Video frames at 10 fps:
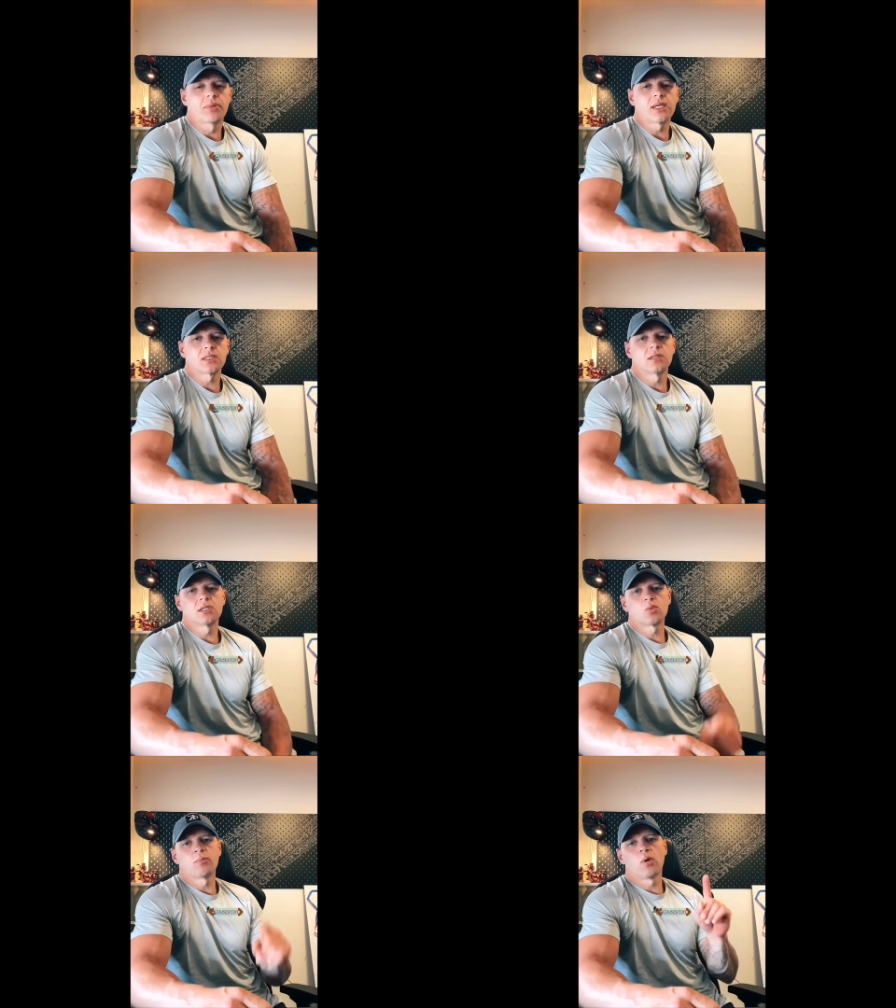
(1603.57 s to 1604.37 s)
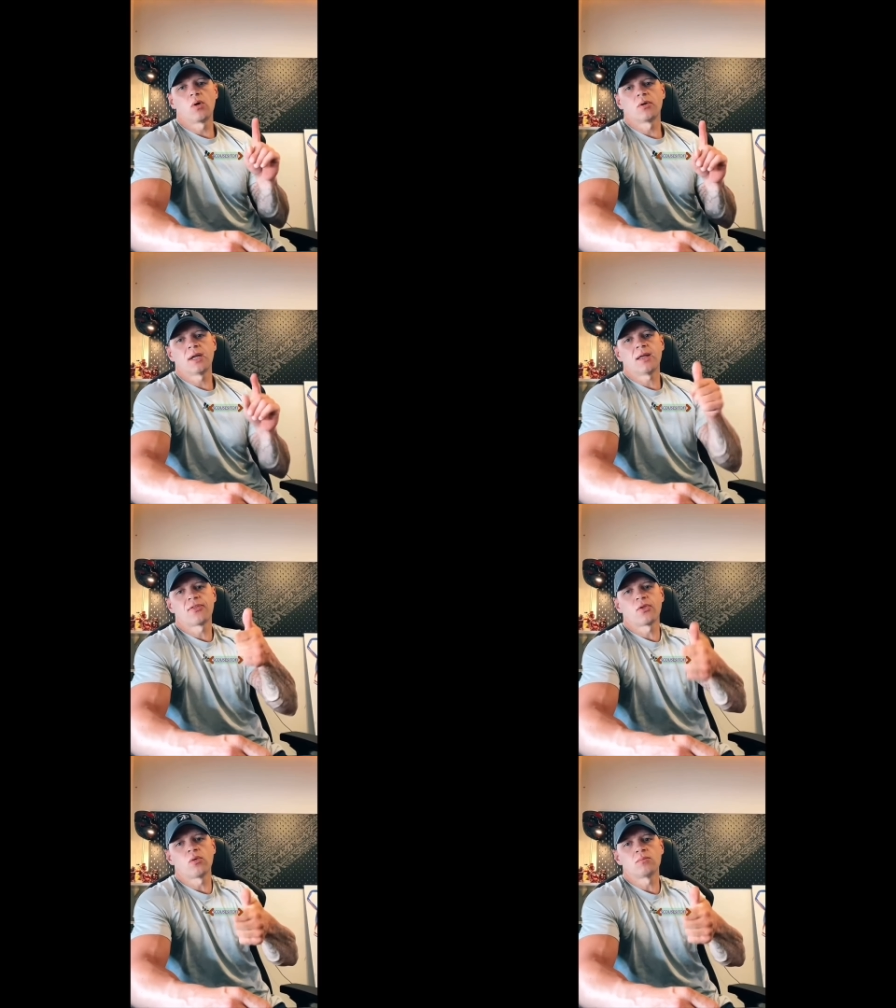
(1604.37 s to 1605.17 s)
Prisoners were putting their
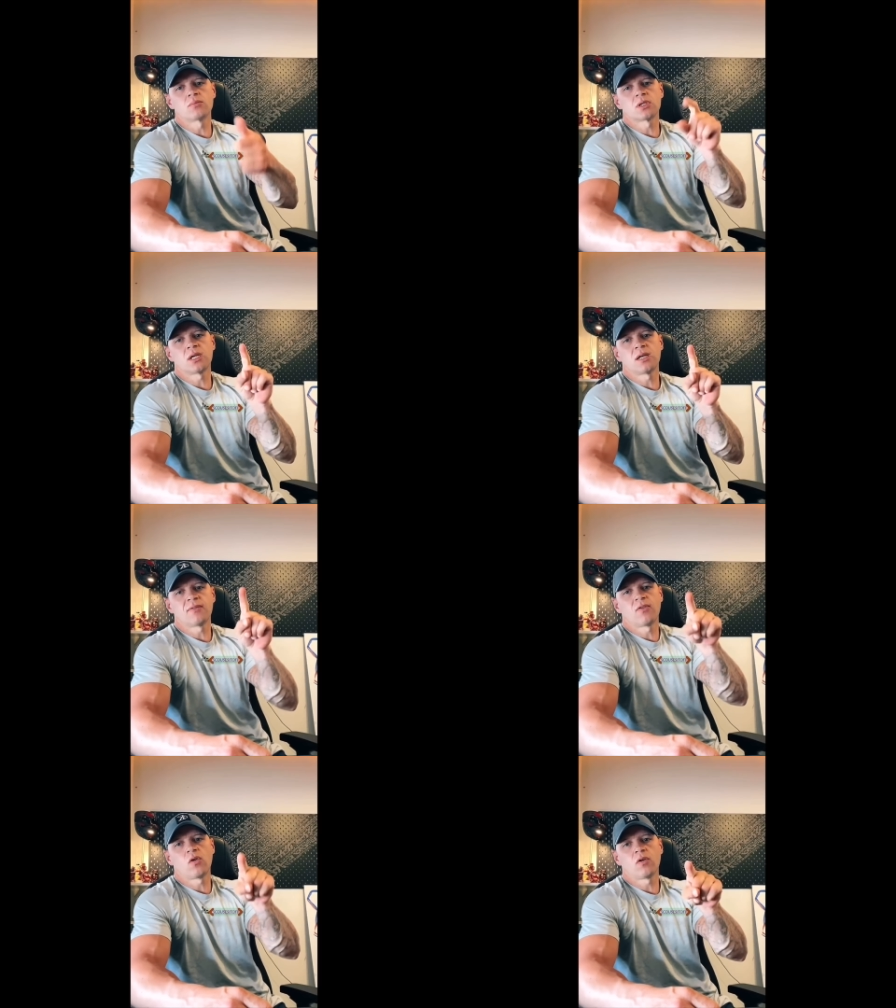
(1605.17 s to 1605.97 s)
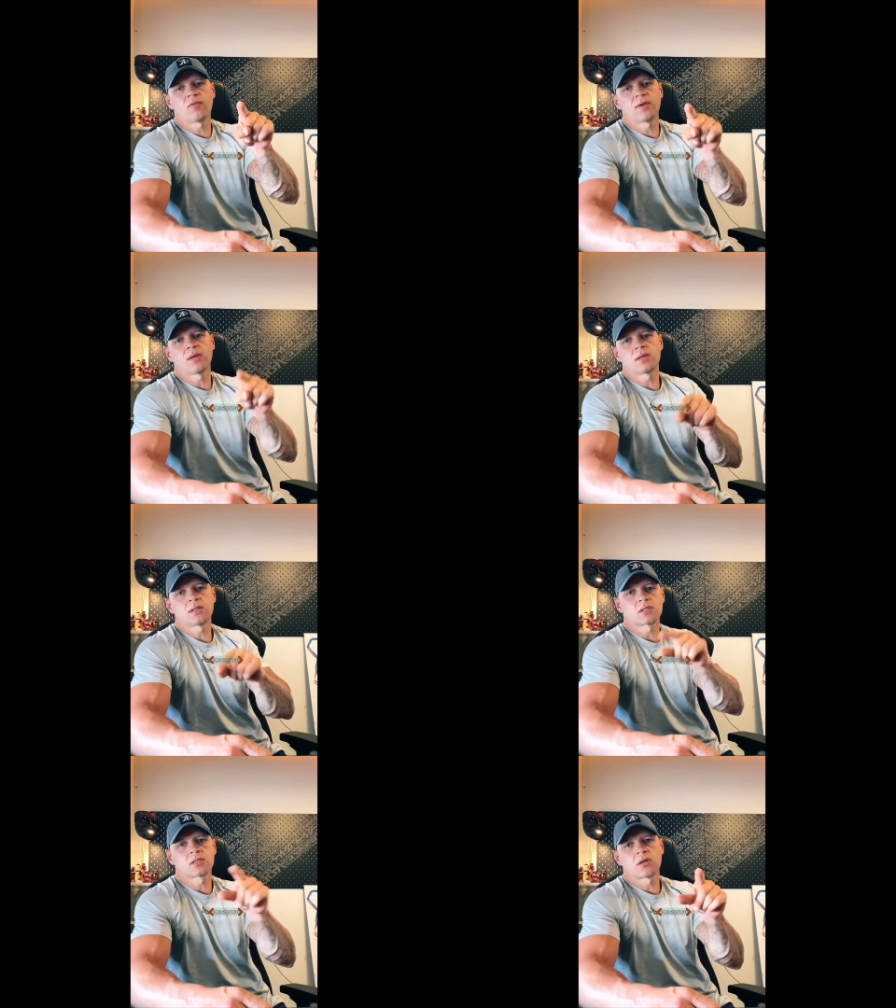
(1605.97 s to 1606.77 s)
thumbs and their
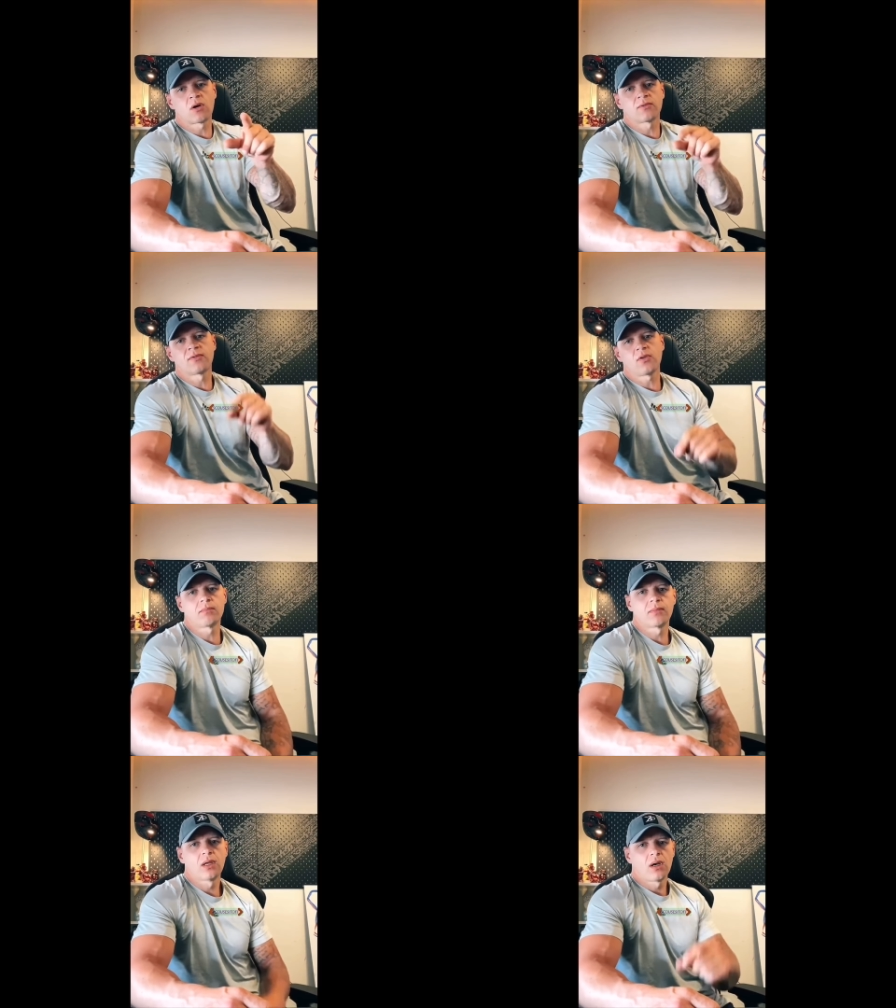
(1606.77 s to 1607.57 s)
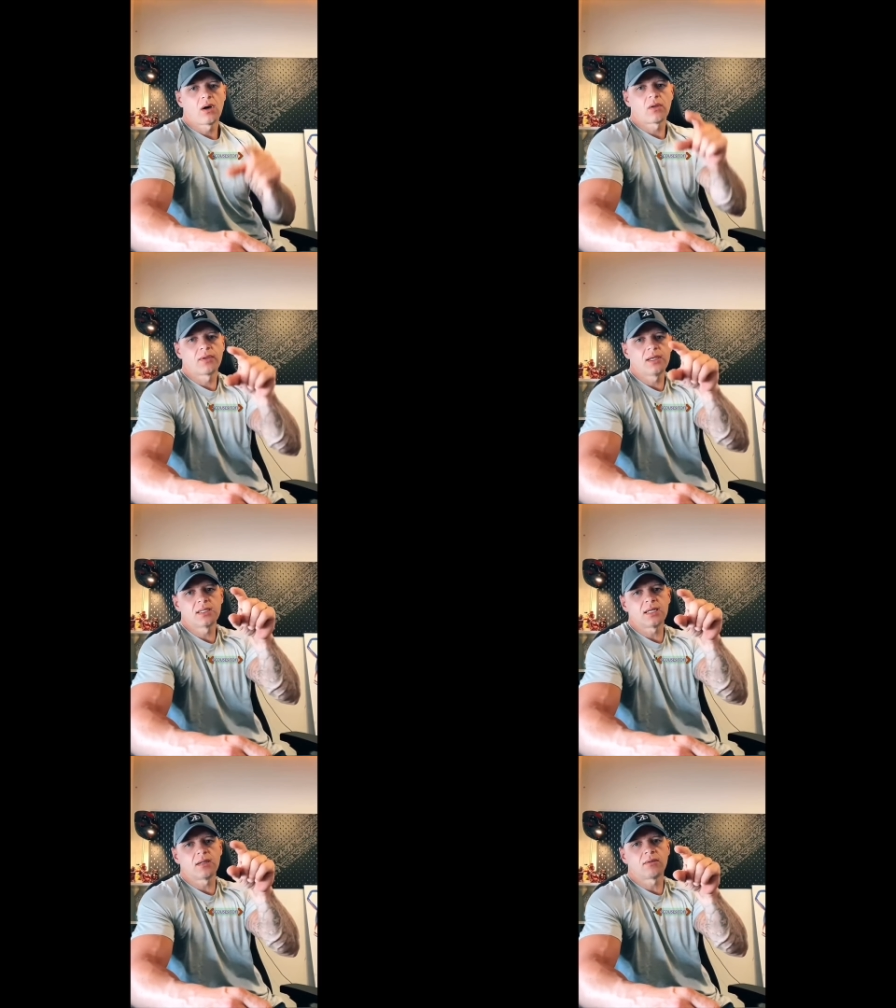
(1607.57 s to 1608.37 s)
forefingers on
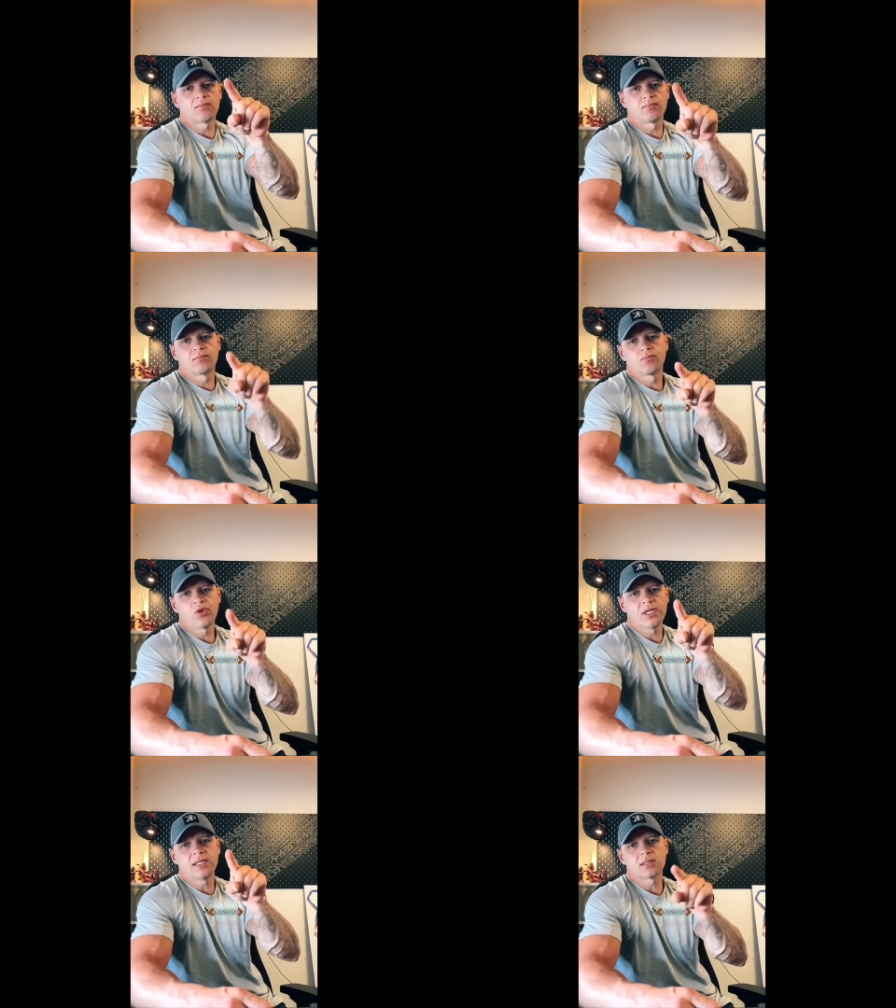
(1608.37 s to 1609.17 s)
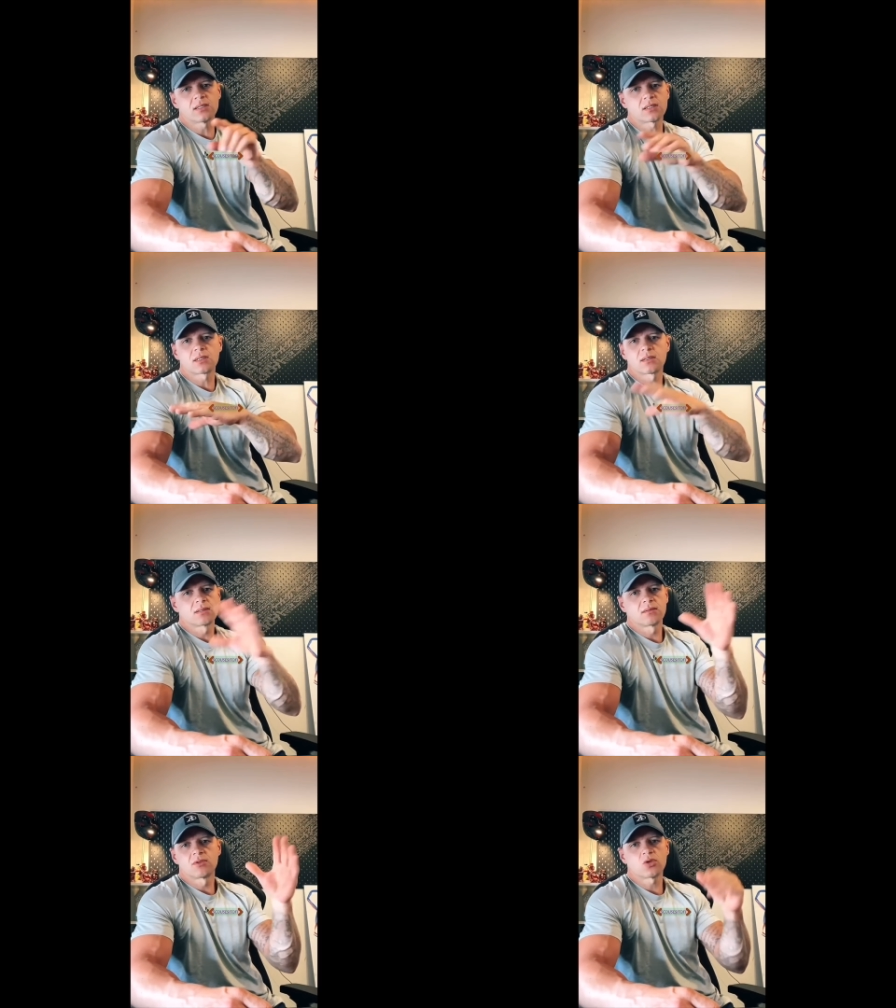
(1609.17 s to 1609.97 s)
these little readers
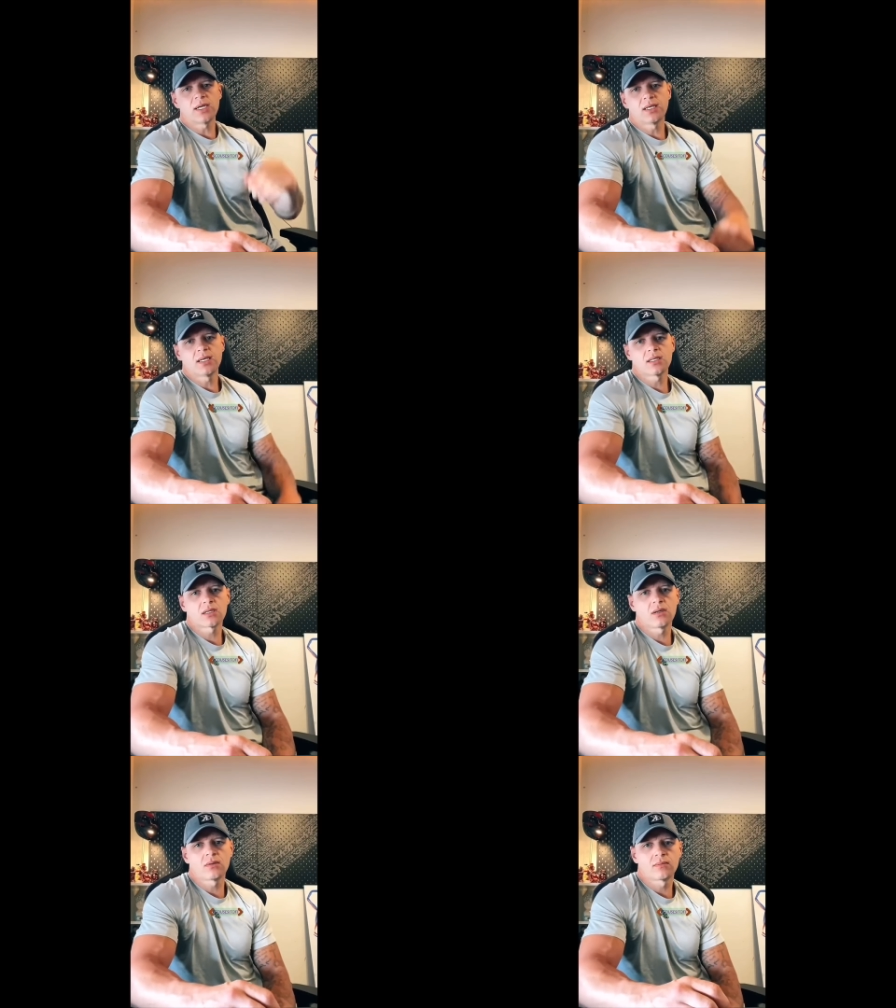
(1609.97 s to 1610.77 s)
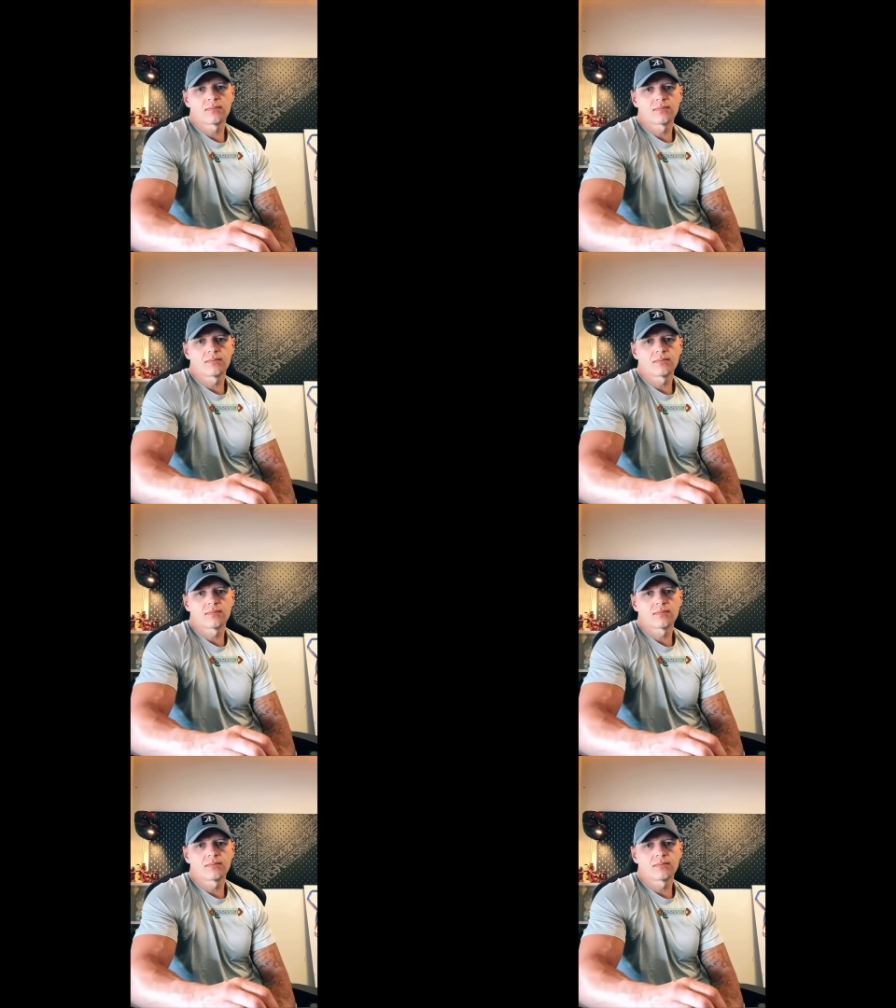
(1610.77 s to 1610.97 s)
20 years ago.